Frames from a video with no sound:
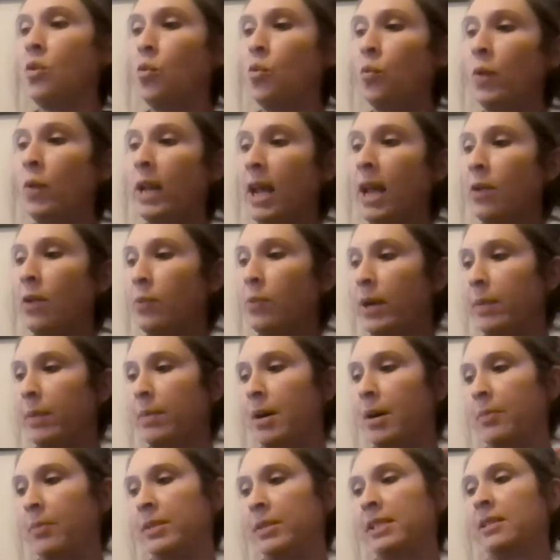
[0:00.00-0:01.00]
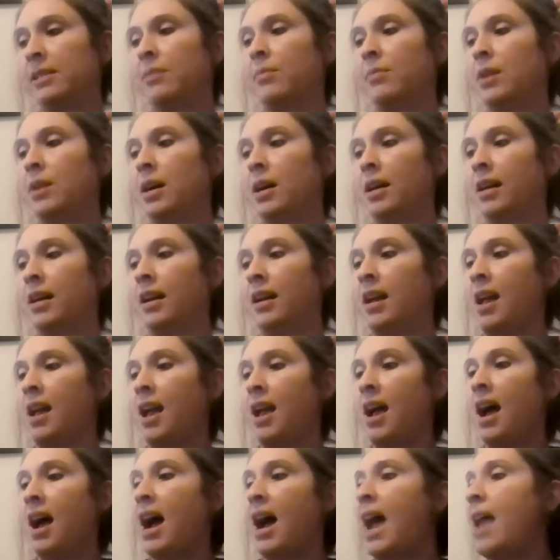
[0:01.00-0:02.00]
When I wear mommy's khimar,
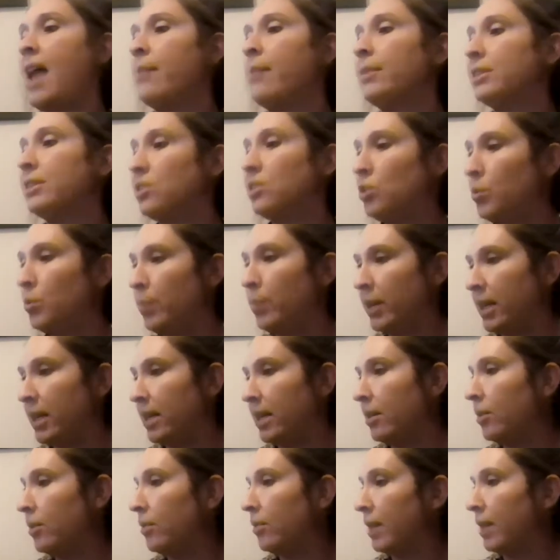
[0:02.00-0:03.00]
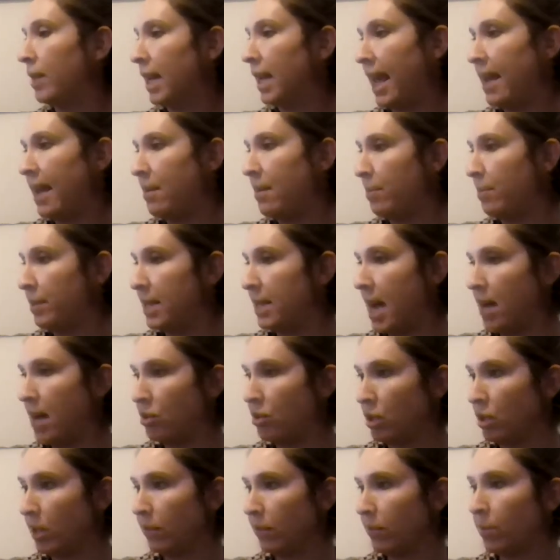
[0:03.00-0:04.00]
I am a superhero in a cape,
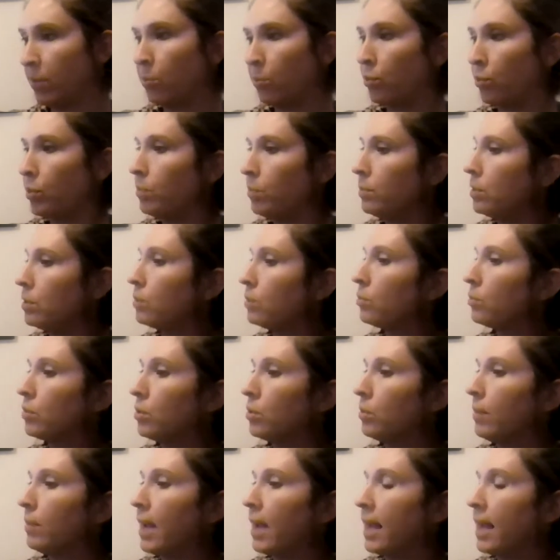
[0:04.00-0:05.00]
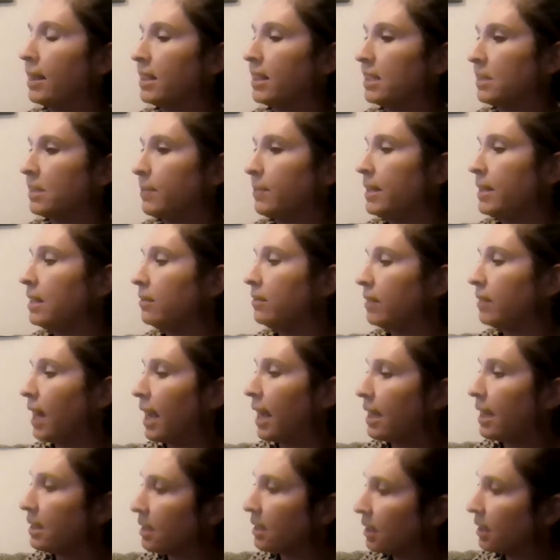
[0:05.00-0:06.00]
dashing from room to room at the speed of
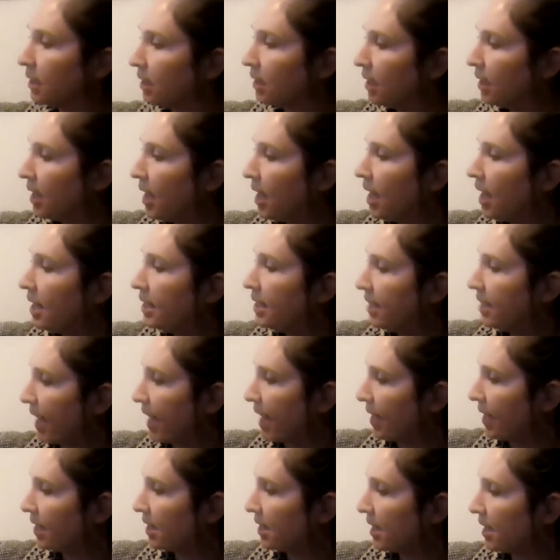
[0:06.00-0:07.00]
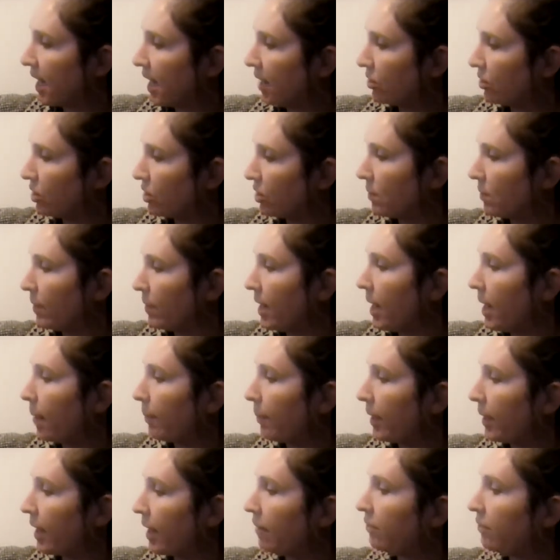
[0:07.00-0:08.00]
light. Daddy snatches me
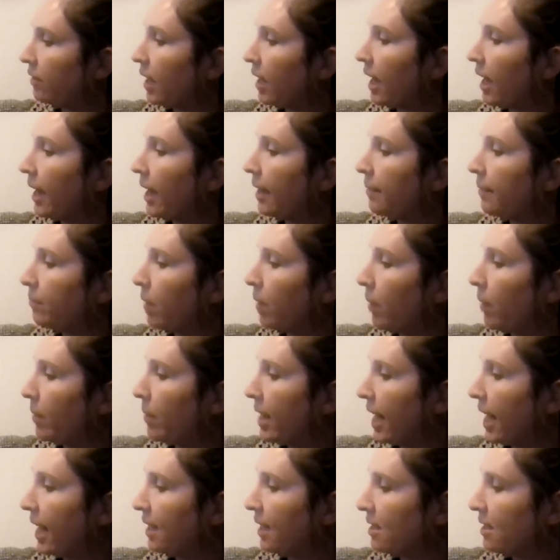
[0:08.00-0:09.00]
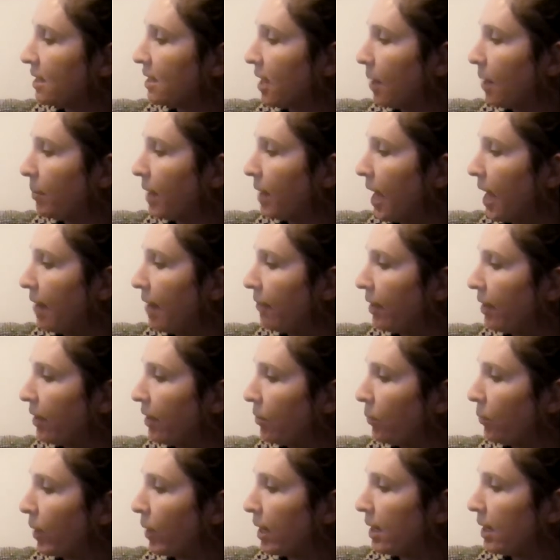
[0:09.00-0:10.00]
up and I fly. Mommy can't stop
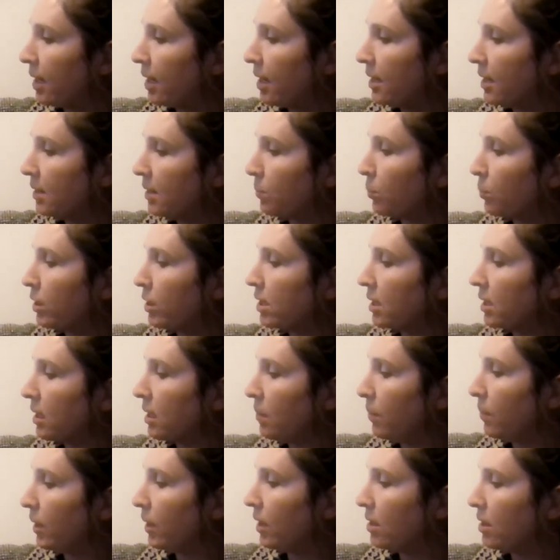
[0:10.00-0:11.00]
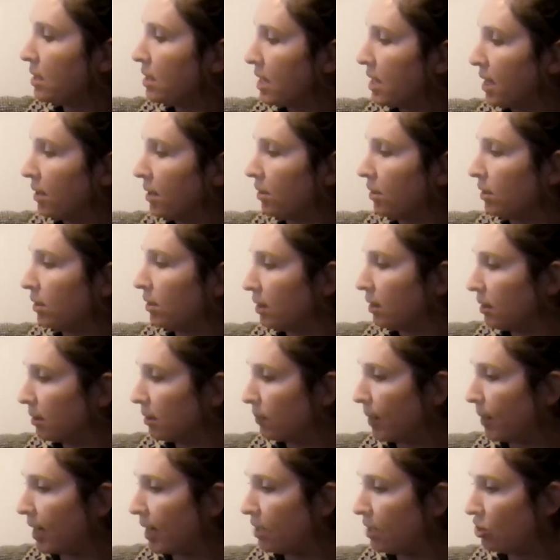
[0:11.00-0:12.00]
laughing when his bristly beard tickles
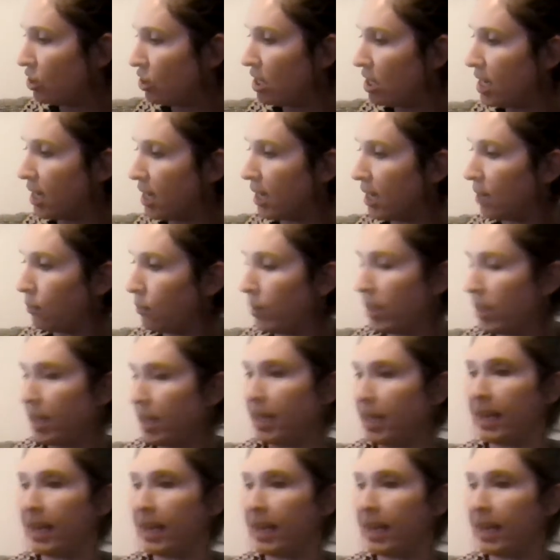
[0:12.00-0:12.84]
my cheek with a